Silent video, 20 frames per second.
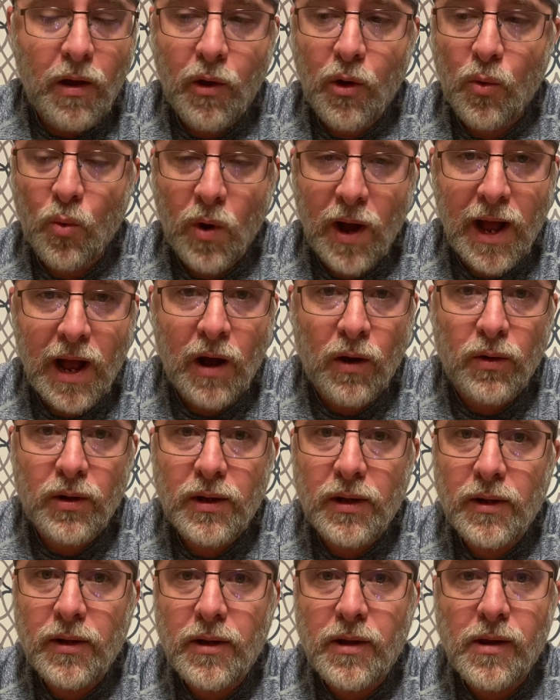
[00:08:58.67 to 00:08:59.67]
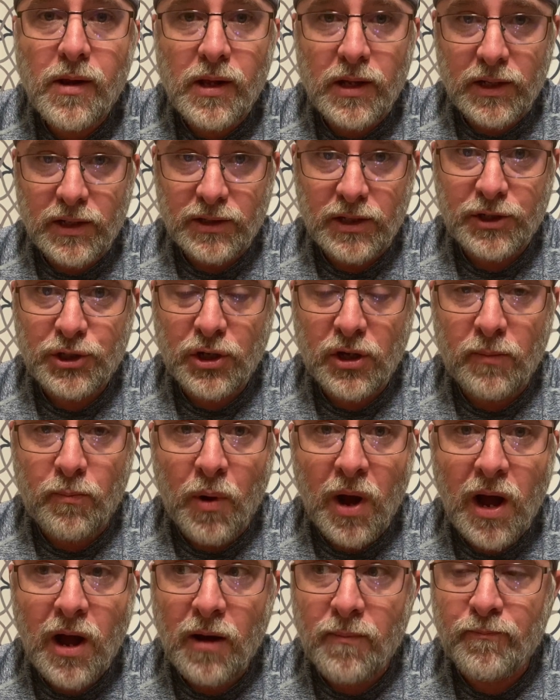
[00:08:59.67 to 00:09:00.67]
Wow. Such a good
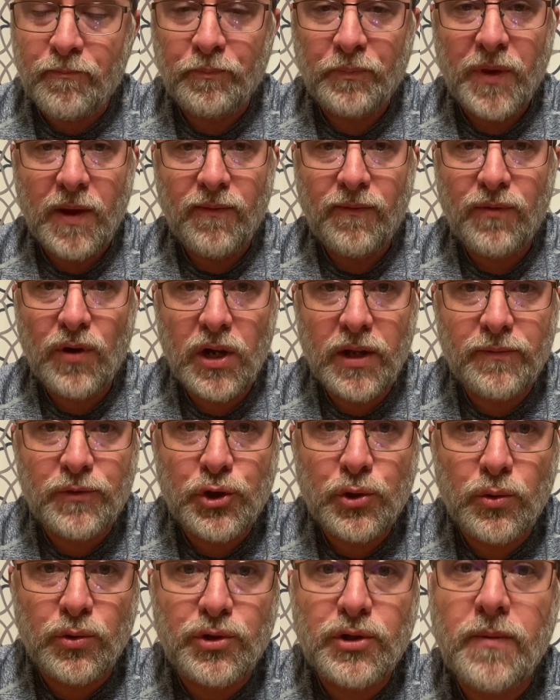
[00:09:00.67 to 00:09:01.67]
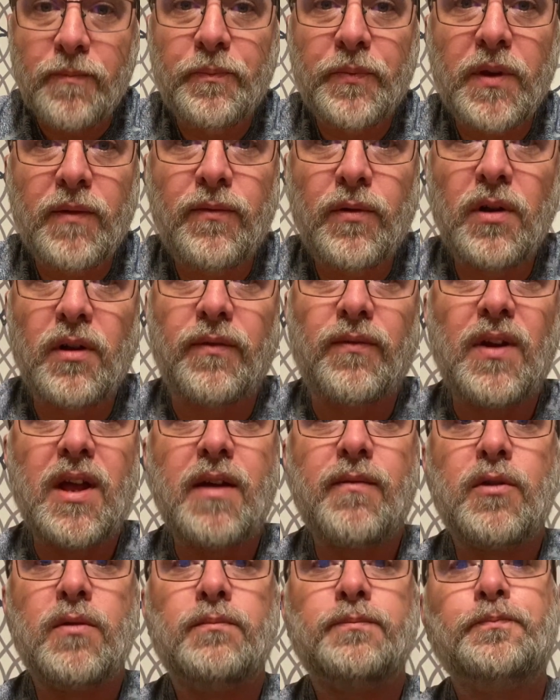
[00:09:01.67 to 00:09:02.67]
pod. Full of juice, full of
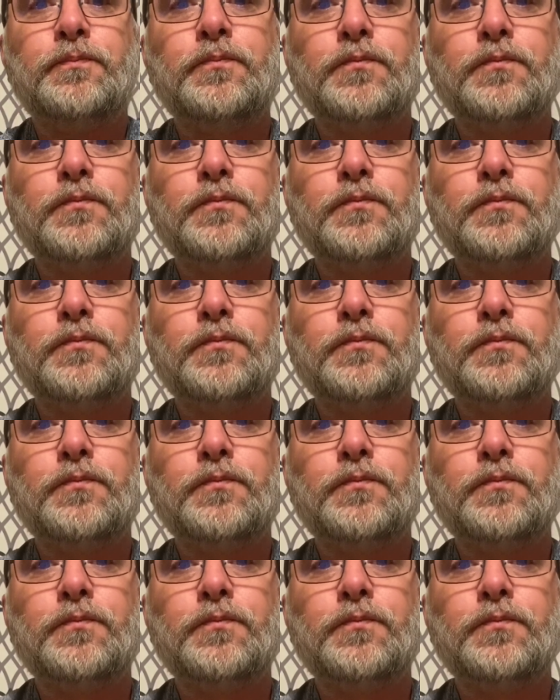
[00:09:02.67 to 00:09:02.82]
flavor.